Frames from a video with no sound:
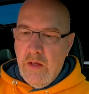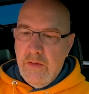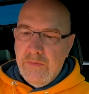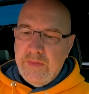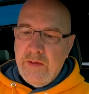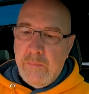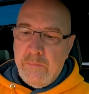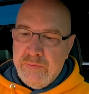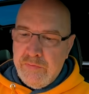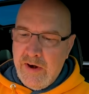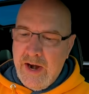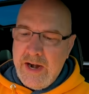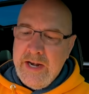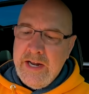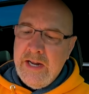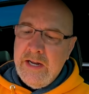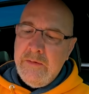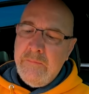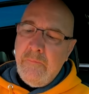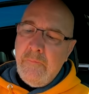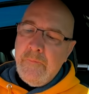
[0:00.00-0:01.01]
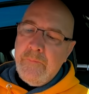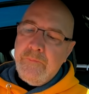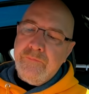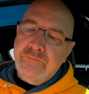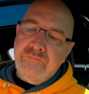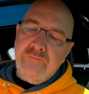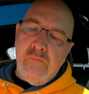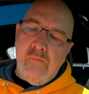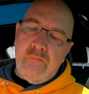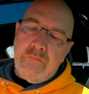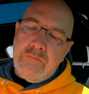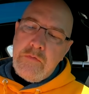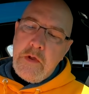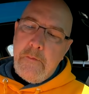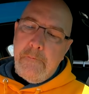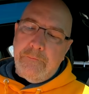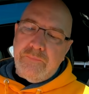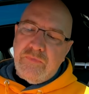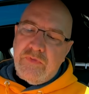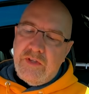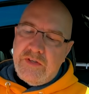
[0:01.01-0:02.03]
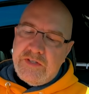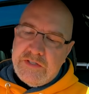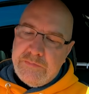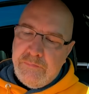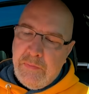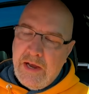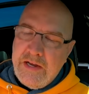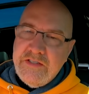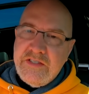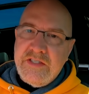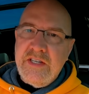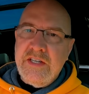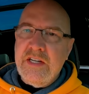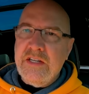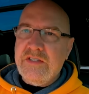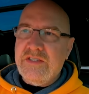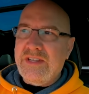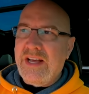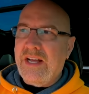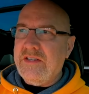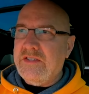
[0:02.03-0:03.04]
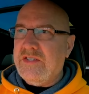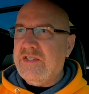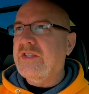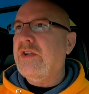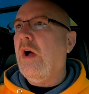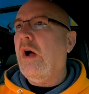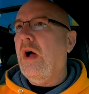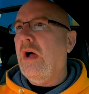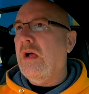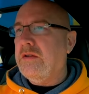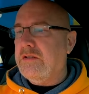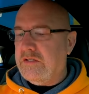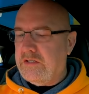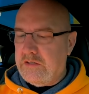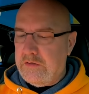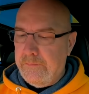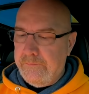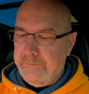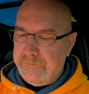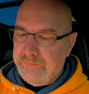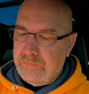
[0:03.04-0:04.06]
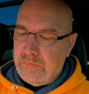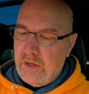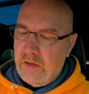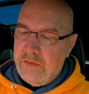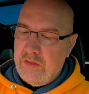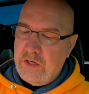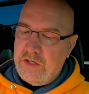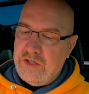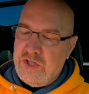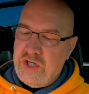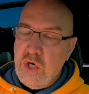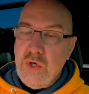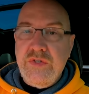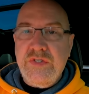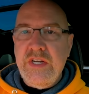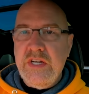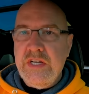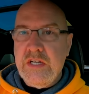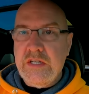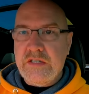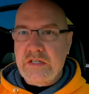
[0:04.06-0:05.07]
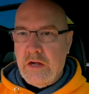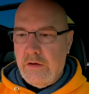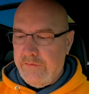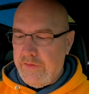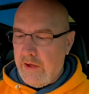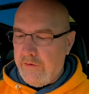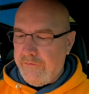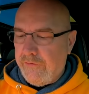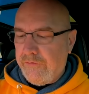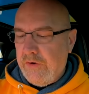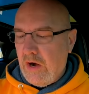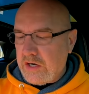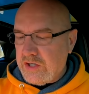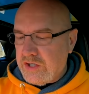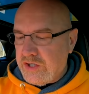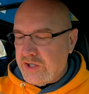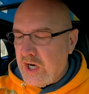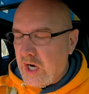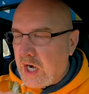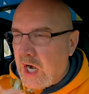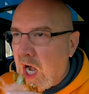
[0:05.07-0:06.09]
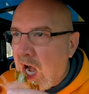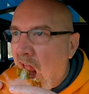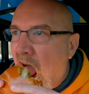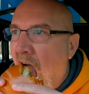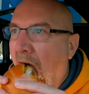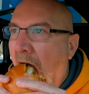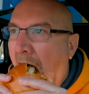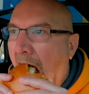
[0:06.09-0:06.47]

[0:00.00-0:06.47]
The breading the spiciness, that sauce, the juiciness of that fresh chicken.